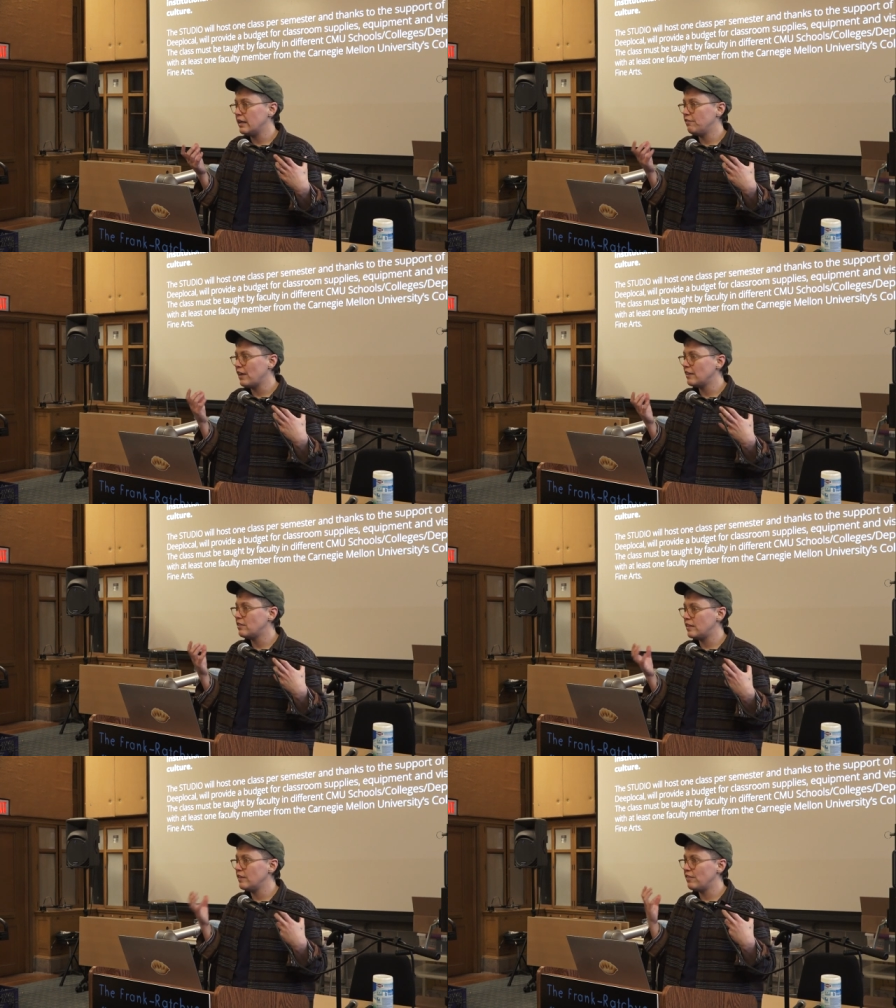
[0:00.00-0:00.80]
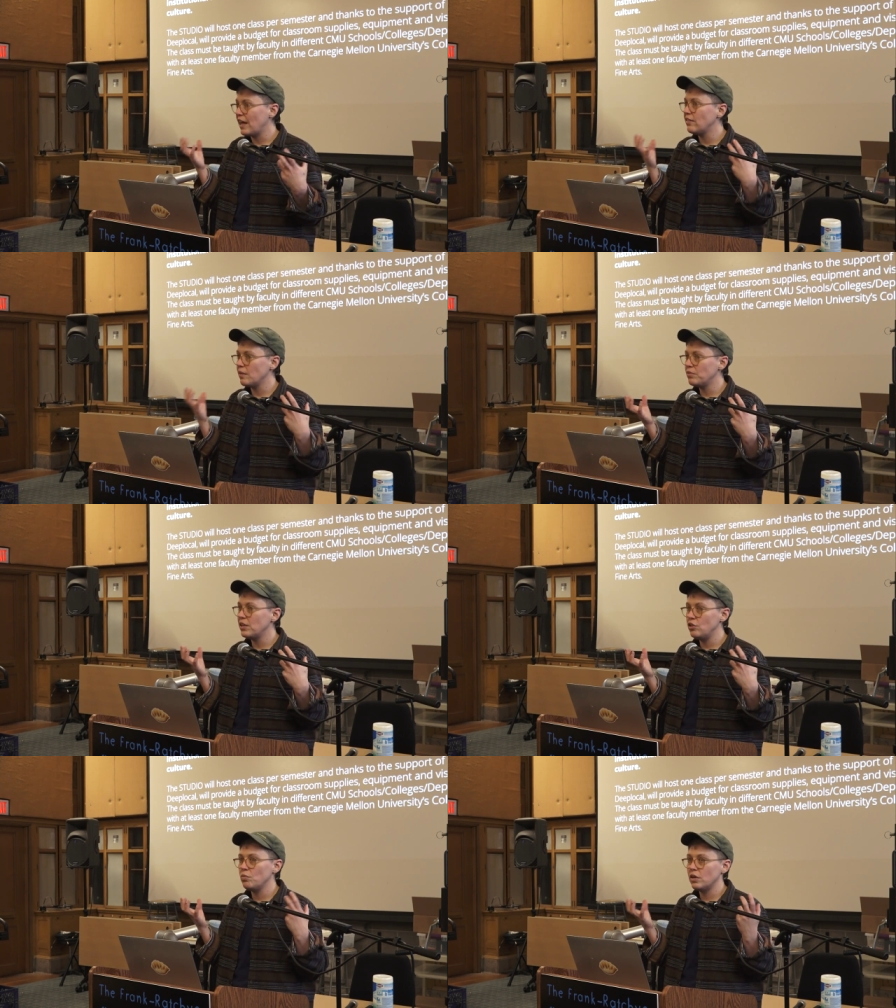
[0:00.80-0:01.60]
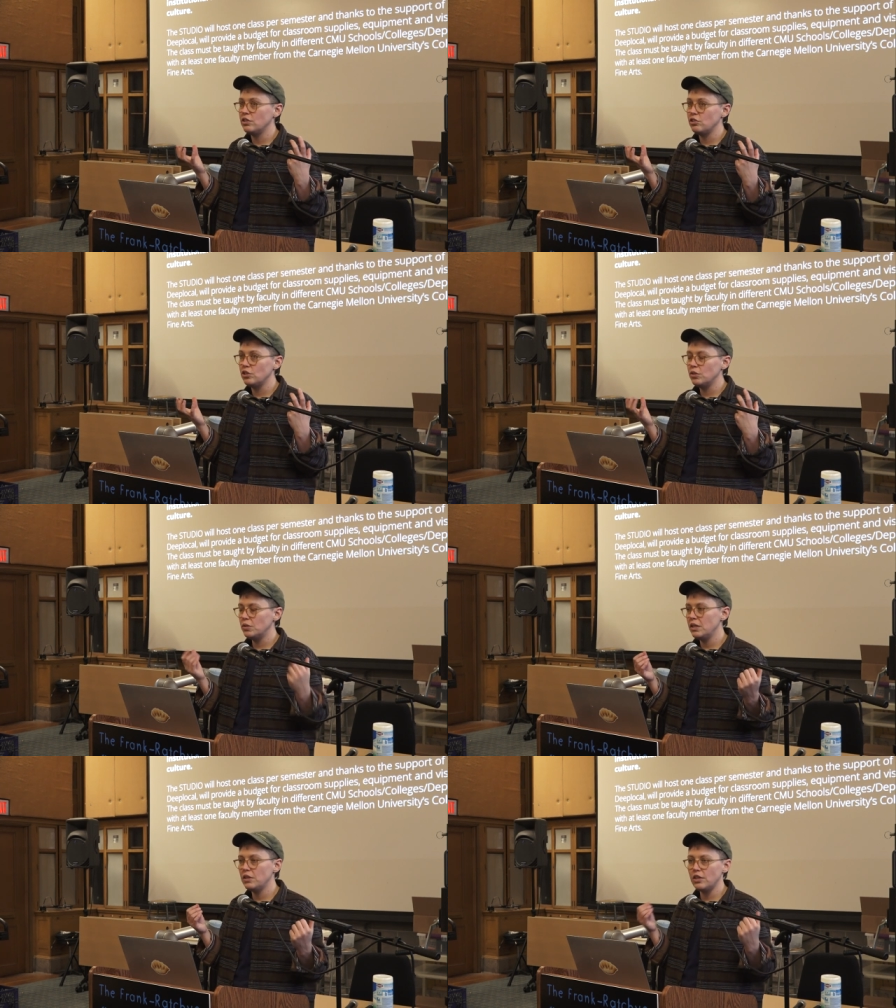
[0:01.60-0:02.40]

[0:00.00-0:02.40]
if that's something you want to do.